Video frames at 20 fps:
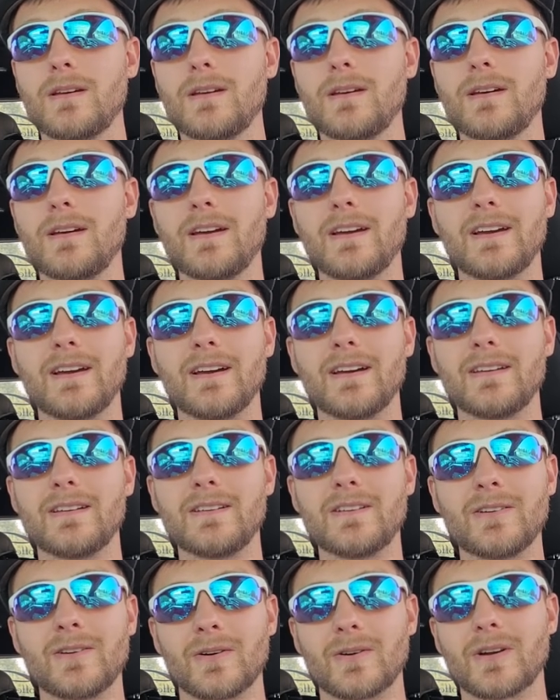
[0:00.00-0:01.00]
And, you
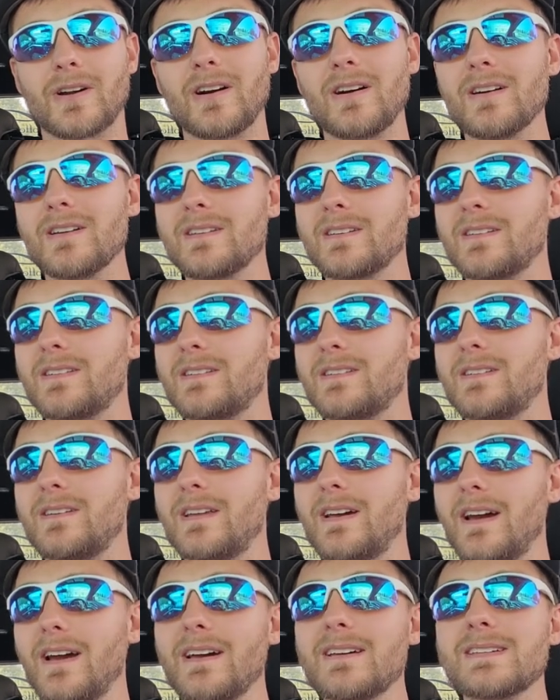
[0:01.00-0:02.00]
know, God
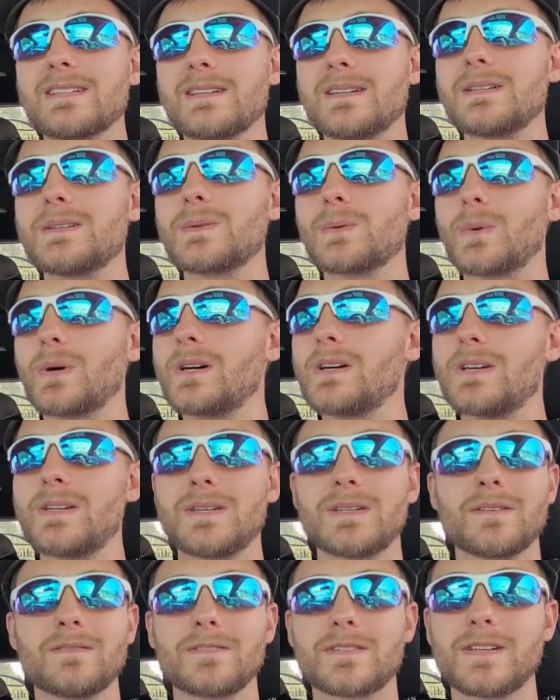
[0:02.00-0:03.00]
has his ways
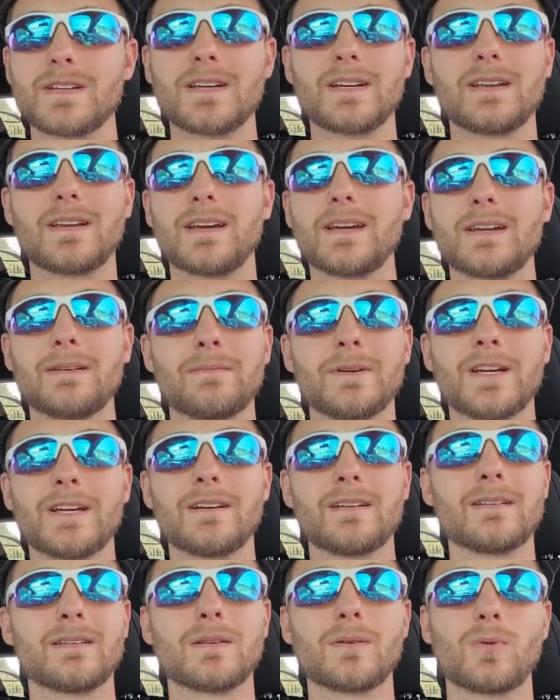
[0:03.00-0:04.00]
of saying, hey,
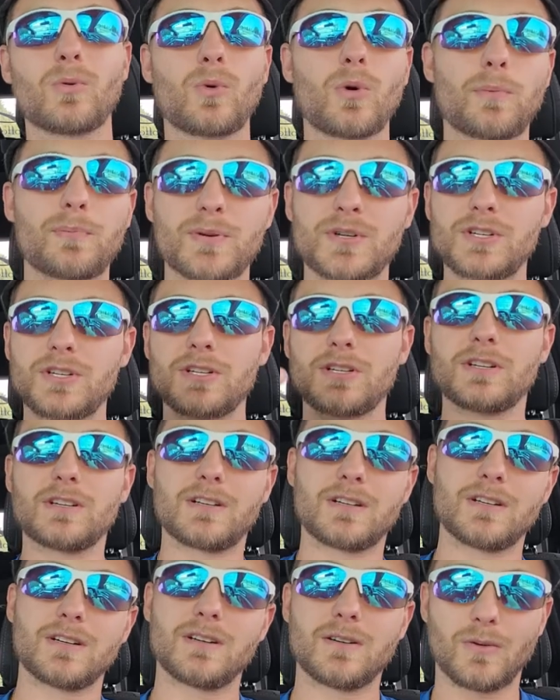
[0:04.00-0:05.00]
man, whoosh,
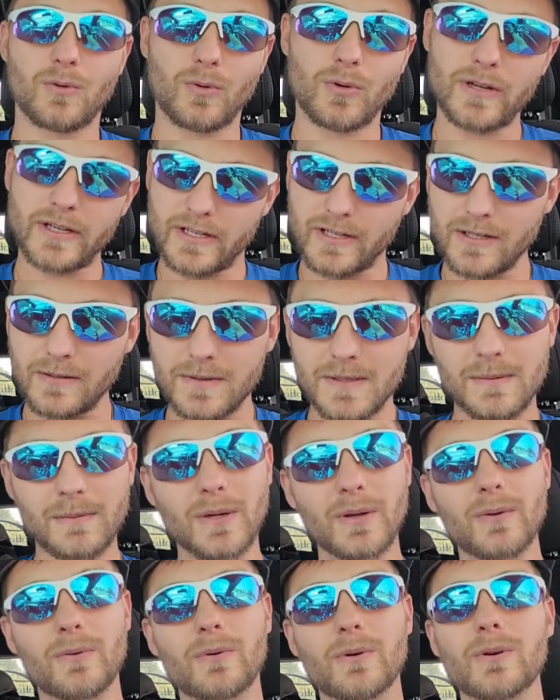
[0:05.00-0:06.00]
wake up,
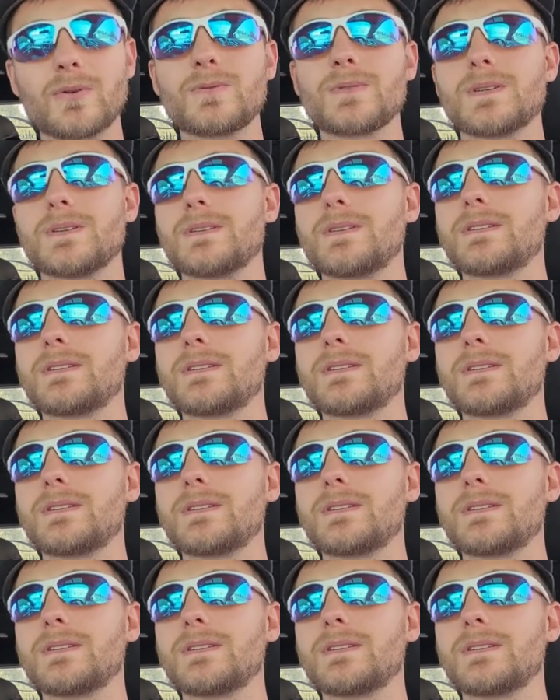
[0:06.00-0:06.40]
smell the roses.